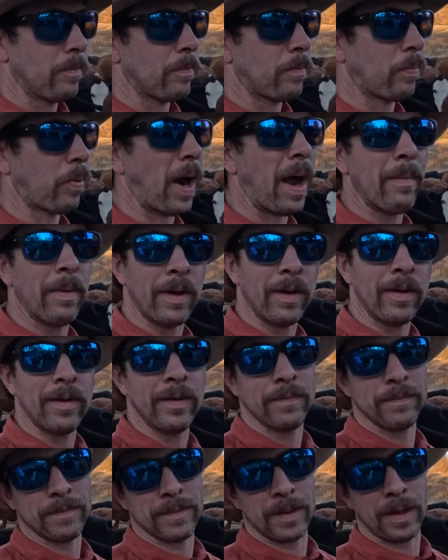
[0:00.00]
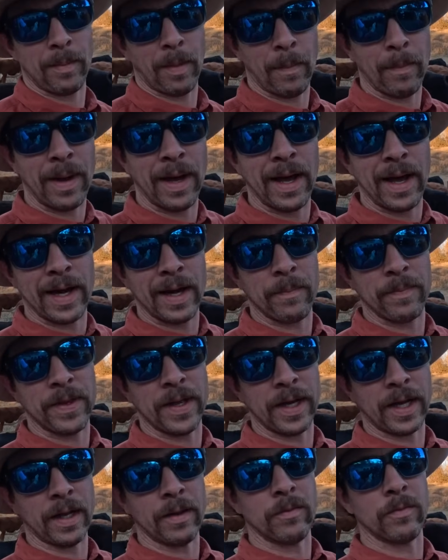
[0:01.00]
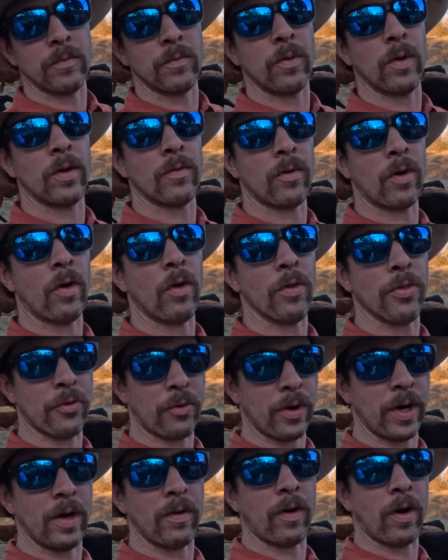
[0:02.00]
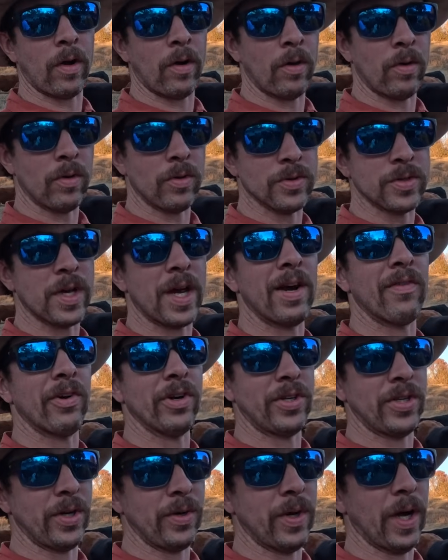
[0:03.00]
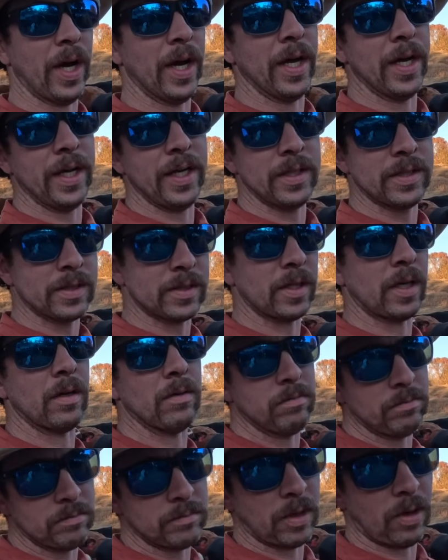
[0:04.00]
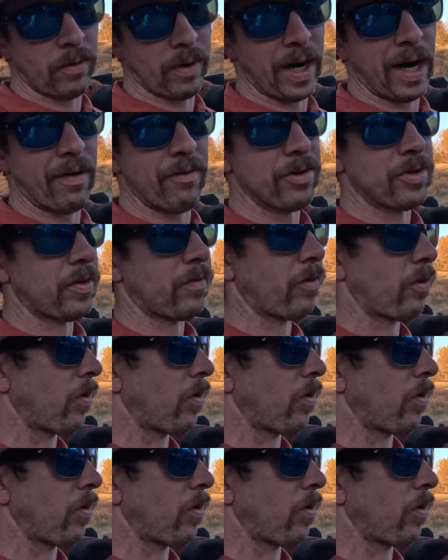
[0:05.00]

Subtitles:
Probably in my mind, I'm thinking we'll unroll 3 rolls every 2 days. So on average, of a